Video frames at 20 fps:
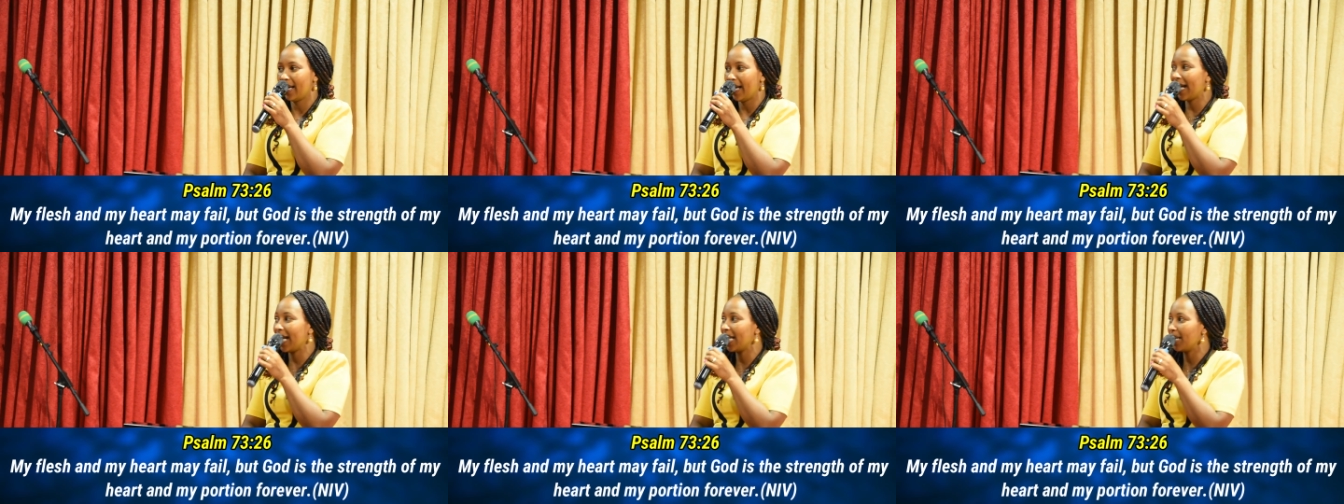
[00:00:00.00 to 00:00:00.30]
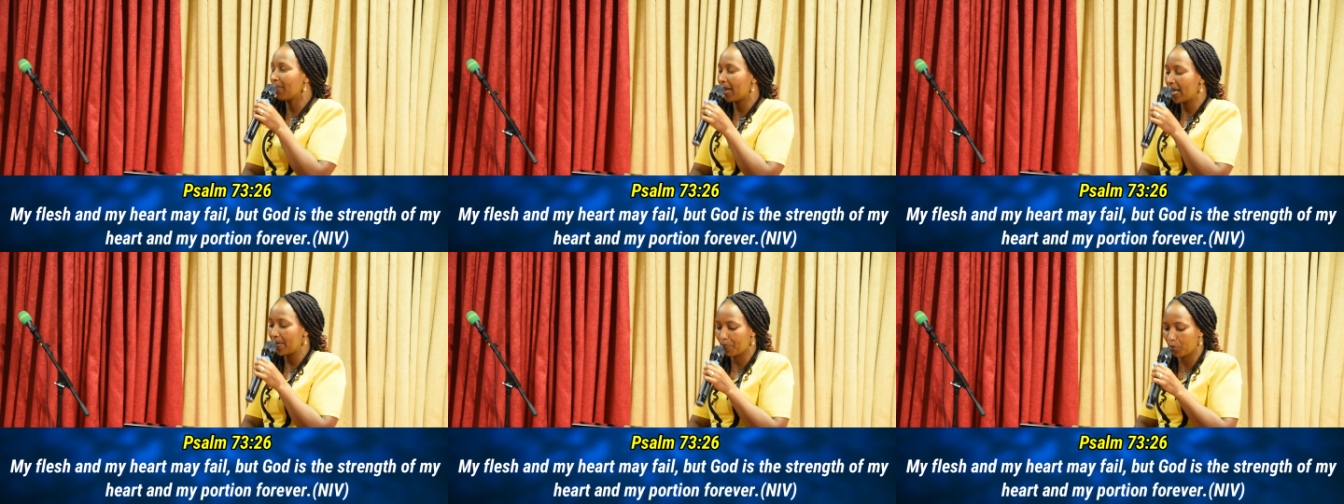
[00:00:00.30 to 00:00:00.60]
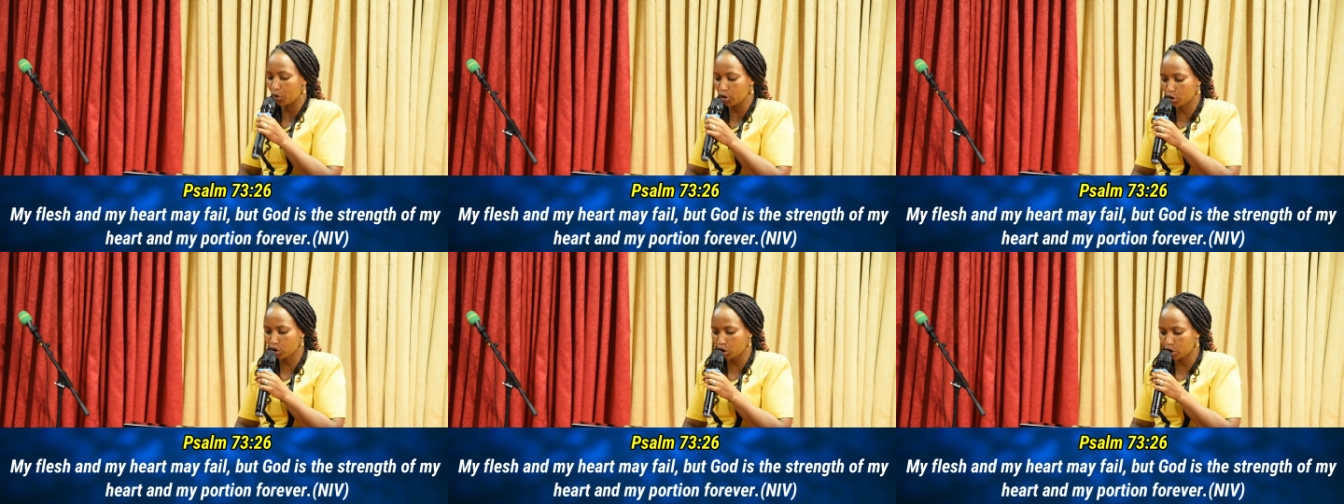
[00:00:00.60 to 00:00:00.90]
and my
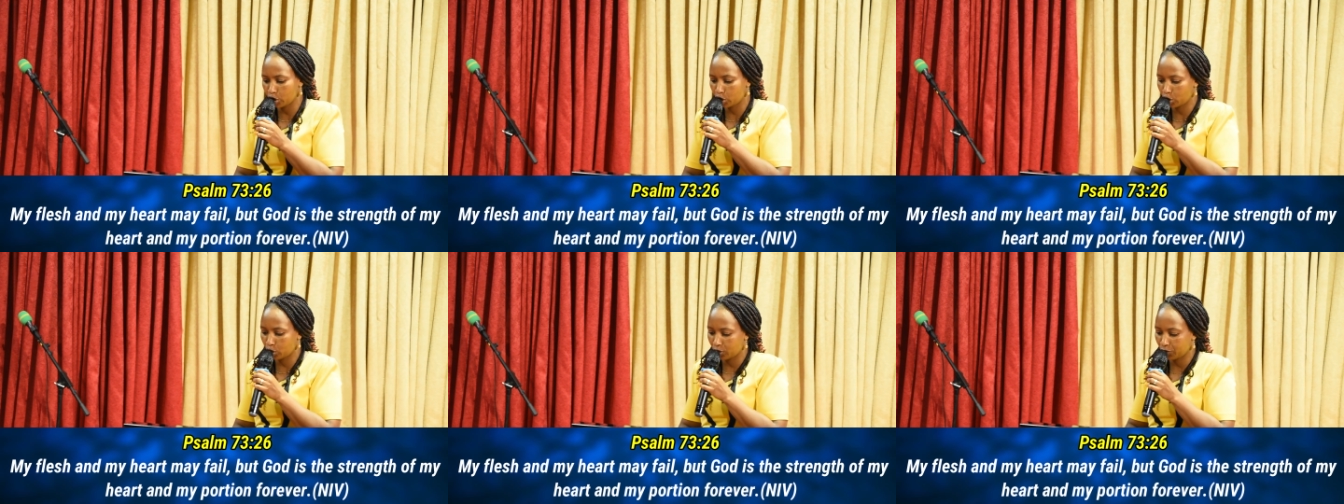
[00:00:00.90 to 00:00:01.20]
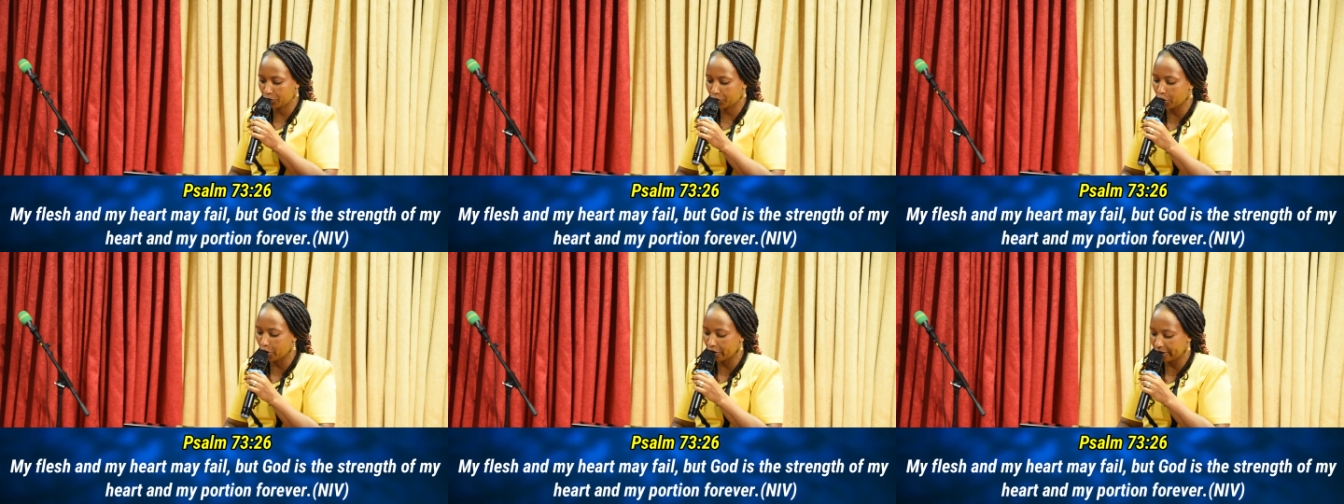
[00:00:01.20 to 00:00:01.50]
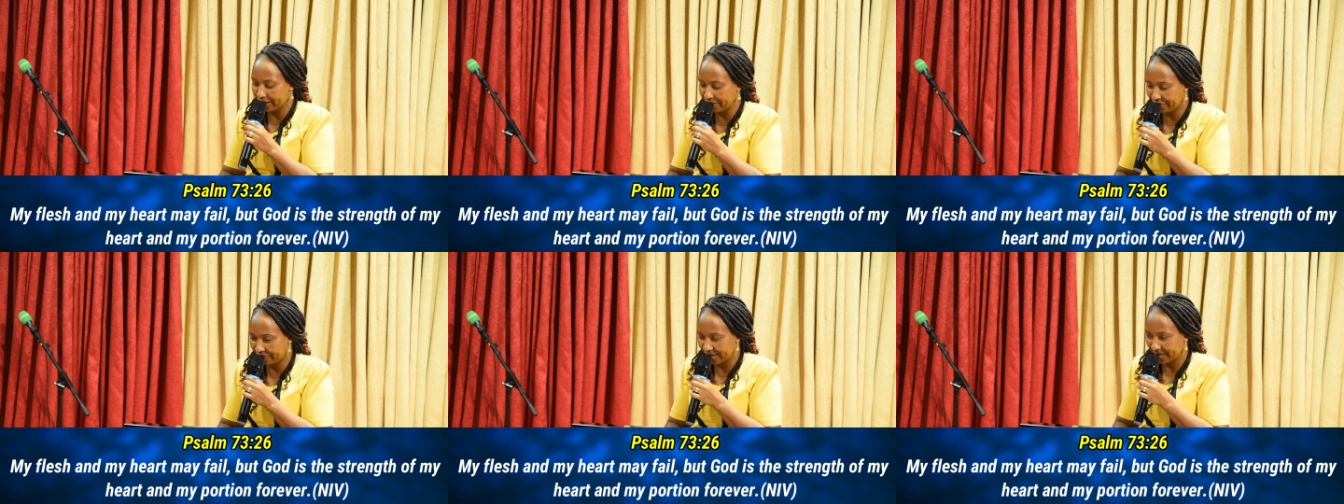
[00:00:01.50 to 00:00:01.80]
portion
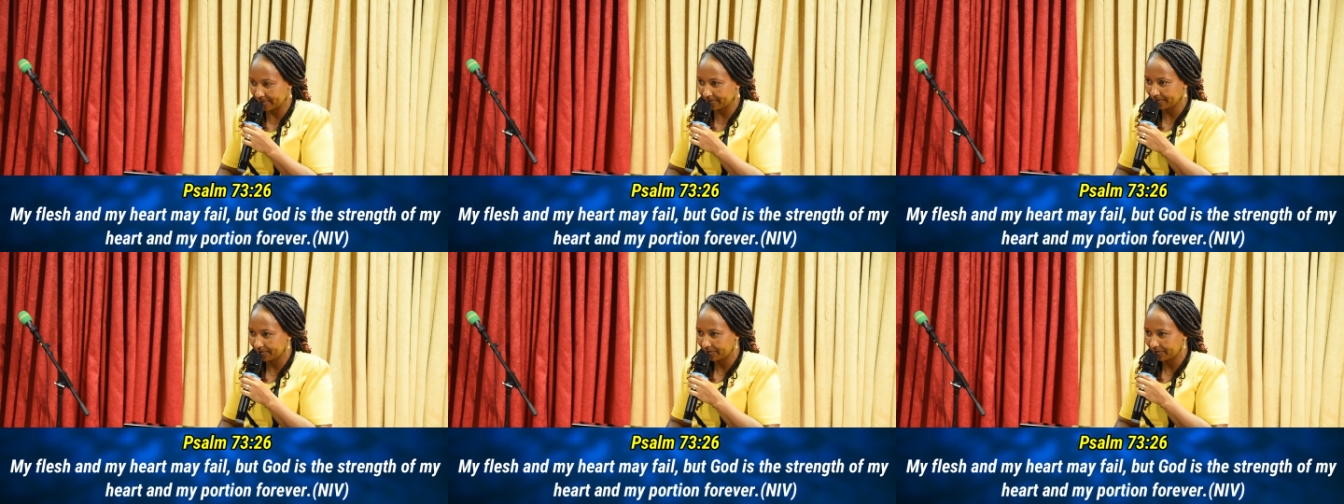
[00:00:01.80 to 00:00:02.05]
forever.